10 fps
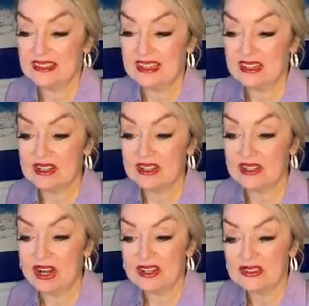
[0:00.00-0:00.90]
that
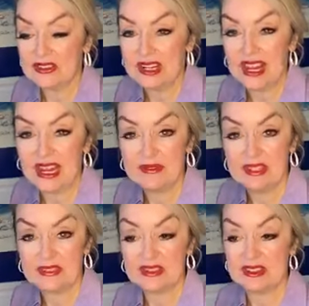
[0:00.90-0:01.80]
caused her to have
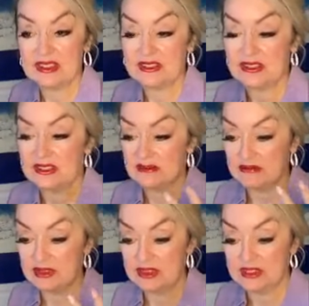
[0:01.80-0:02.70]
this this
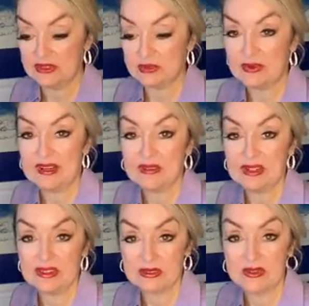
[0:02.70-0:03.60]
this
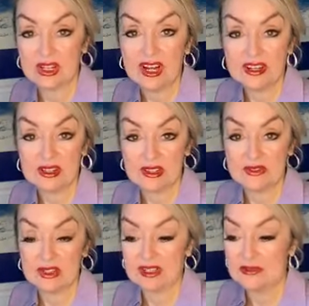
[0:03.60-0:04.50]
reverence of God all
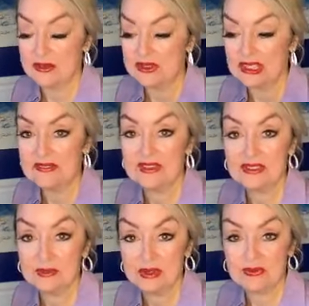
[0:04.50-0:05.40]
over her. It was an
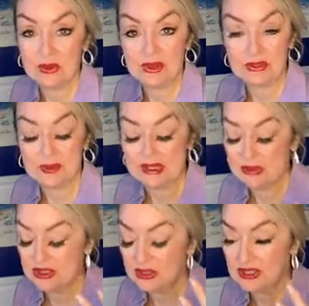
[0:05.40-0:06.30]
invisible force, but
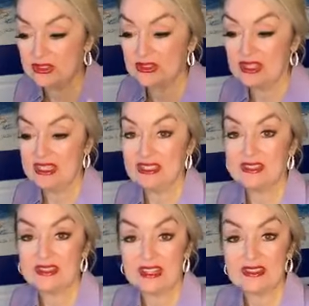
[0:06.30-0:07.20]
it, you could just
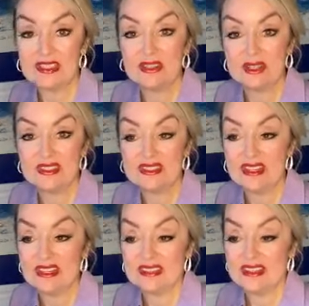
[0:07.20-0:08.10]
sense it and you could
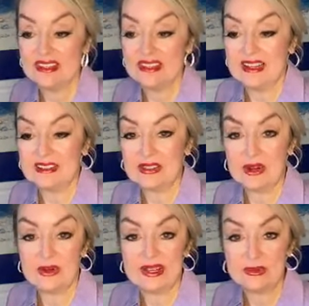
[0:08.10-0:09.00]
see it. And
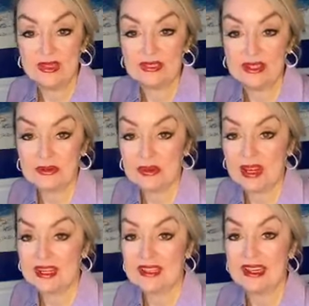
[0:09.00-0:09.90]
so as we started
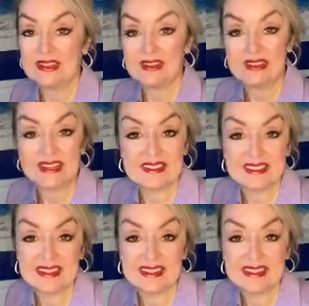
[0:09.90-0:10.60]
praying together, like I